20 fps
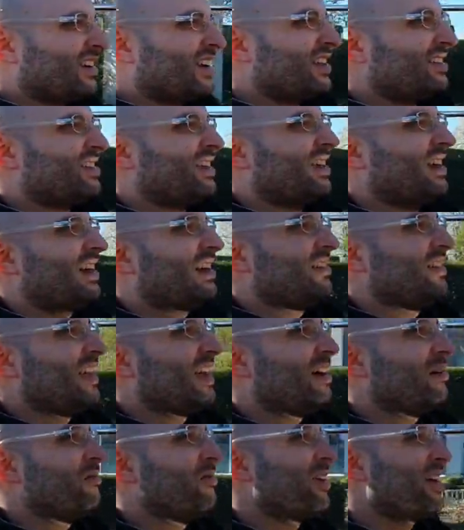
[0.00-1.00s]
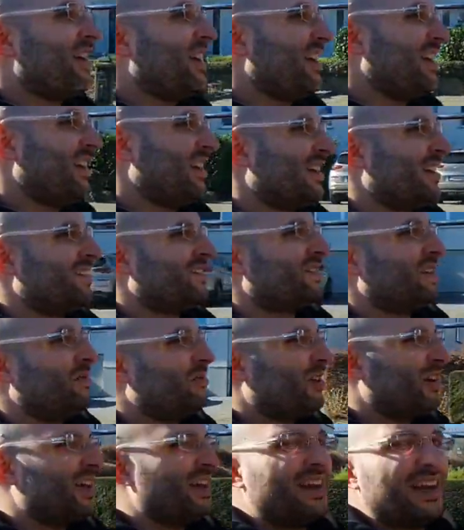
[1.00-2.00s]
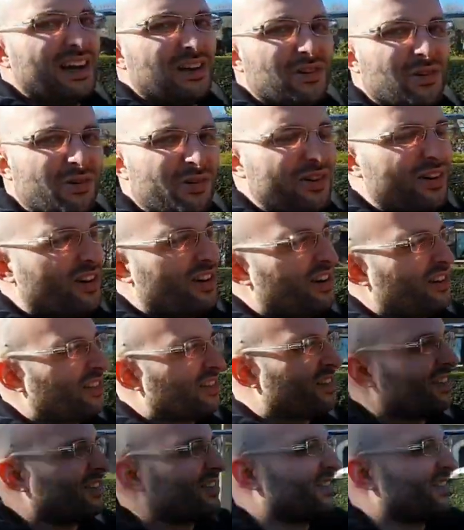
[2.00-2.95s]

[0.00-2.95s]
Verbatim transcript: let's head out that way and see what he got going on.